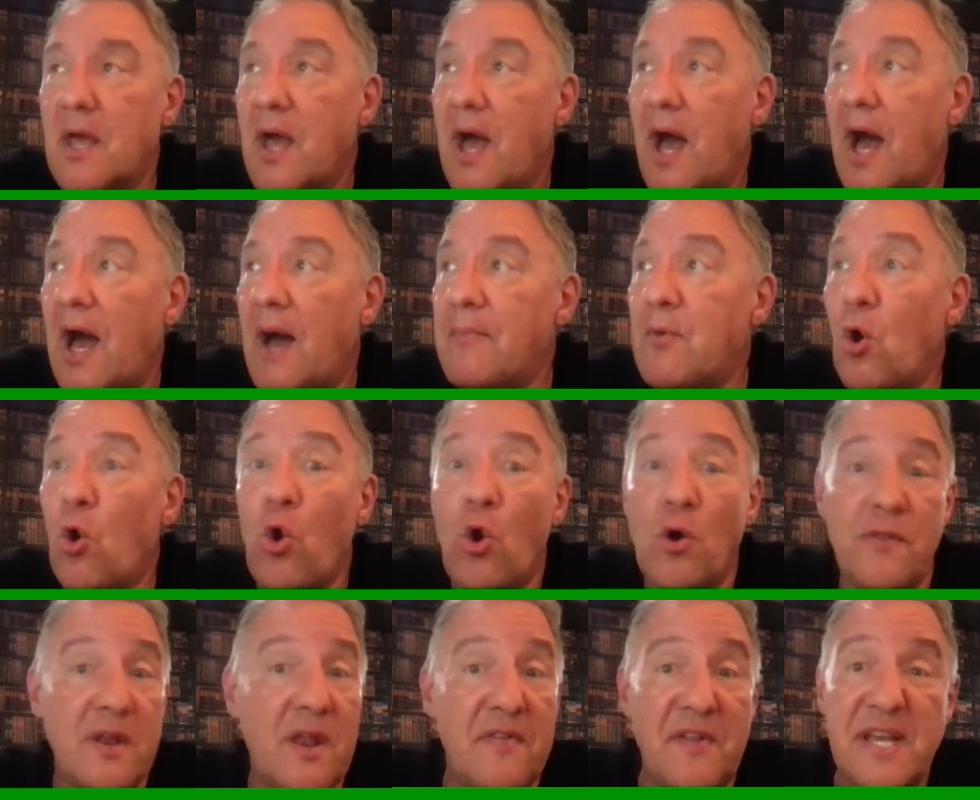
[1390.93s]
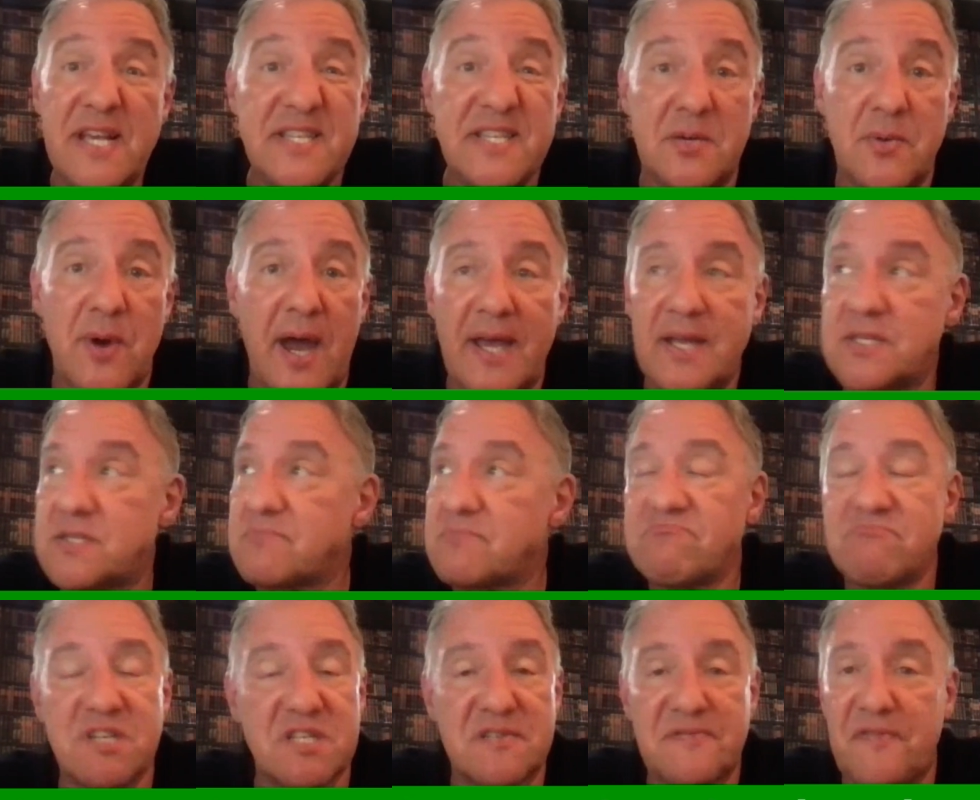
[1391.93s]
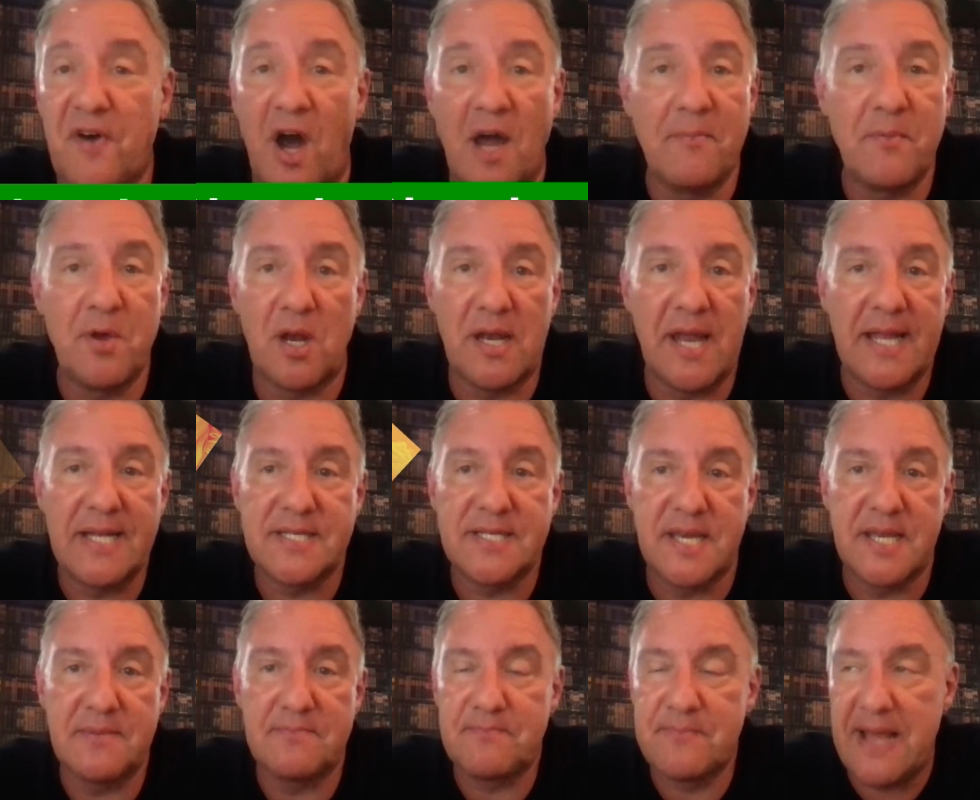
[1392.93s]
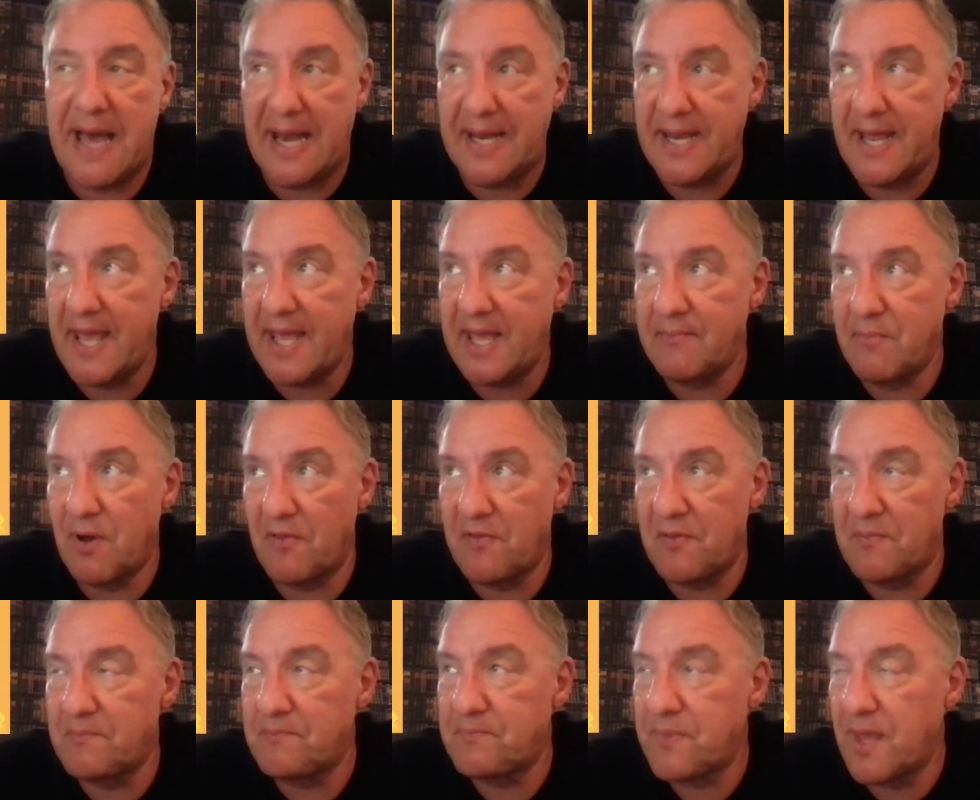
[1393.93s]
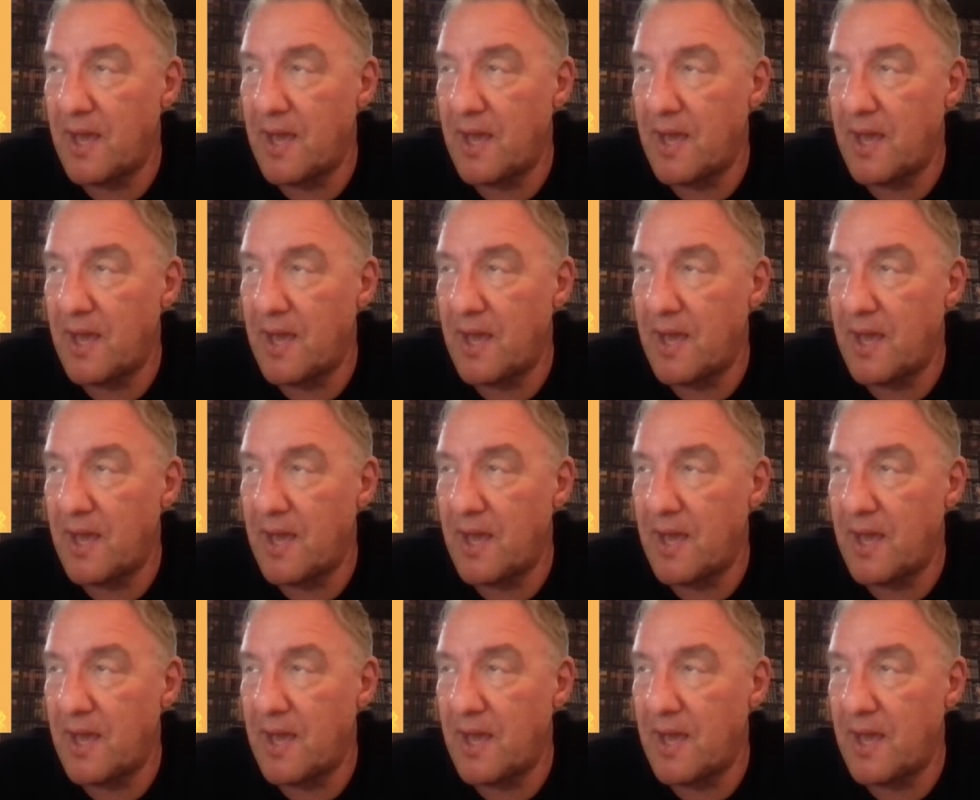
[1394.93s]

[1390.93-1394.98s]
Or another easy way is just find me on LinkedIn, Andy Hickinbotham.